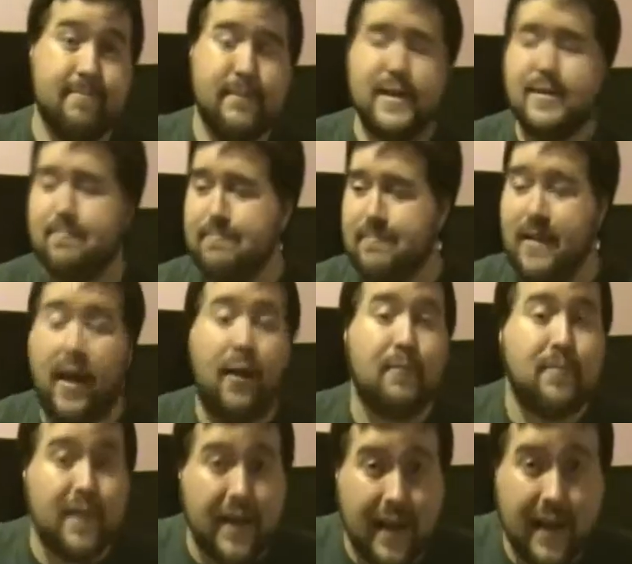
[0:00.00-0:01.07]
But, you know,
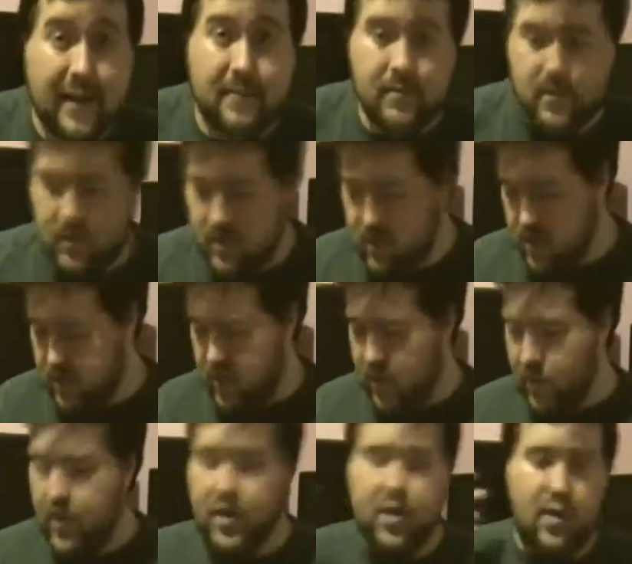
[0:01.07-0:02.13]
again, trying
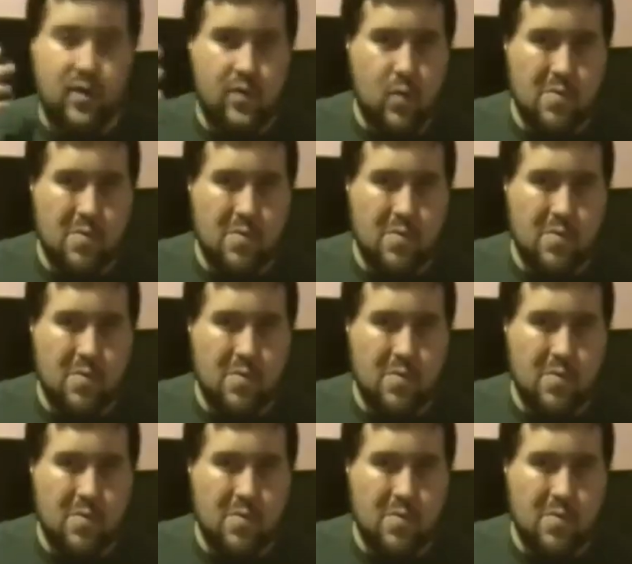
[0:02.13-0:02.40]
to read notes